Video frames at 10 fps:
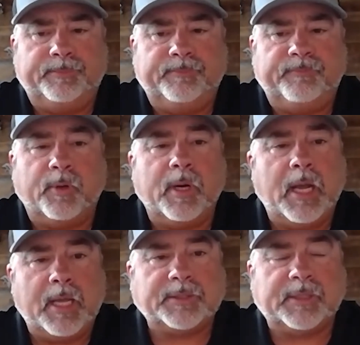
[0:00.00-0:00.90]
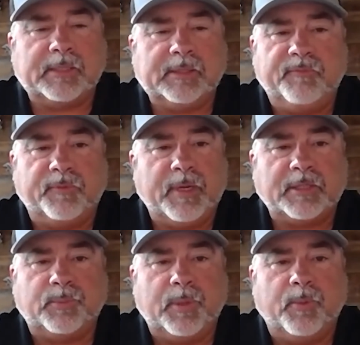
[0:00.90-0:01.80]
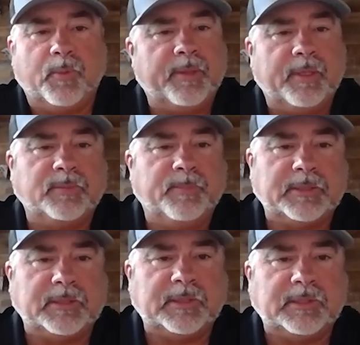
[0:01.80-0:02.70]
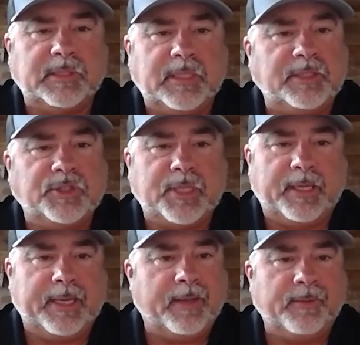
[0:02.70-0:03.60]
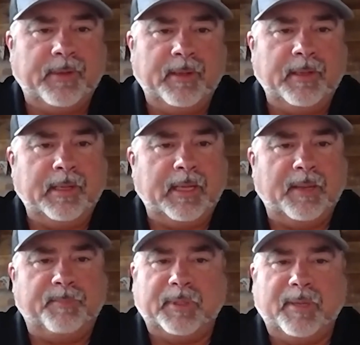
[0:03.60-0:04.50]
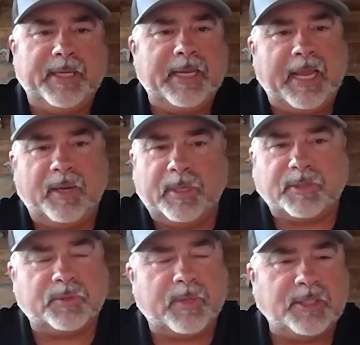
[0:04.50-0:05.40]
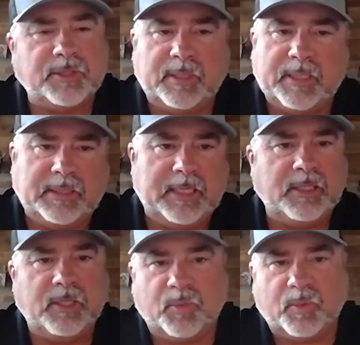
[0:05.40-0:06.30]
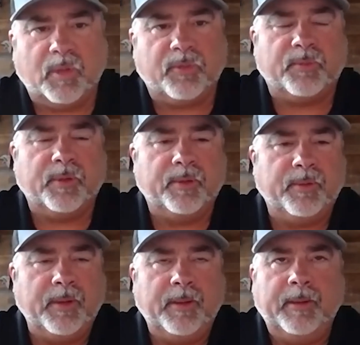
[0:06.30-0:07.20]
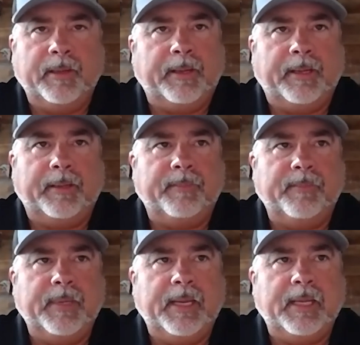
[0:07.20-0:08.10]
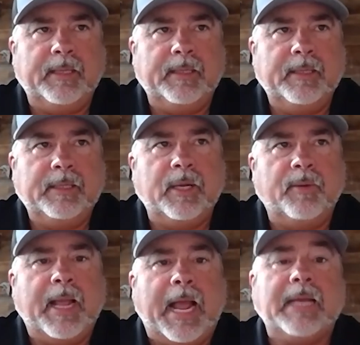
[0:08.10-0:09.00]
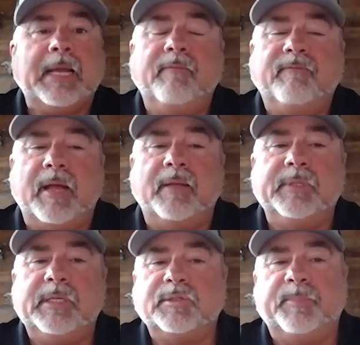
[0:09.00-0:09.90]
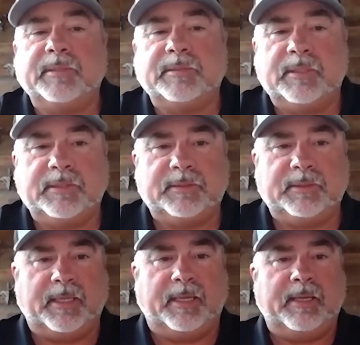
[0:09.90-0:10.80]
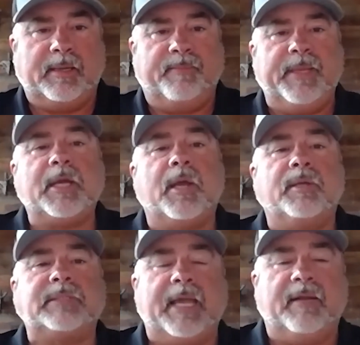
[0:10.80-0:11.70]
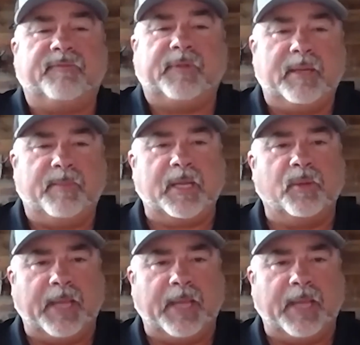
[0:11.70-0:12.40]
for us, luckily for us, we were one of those businesses that didn't shut down. Plumbing and restoration continue to roll through. And, I got involved in this business because I had a flood in my own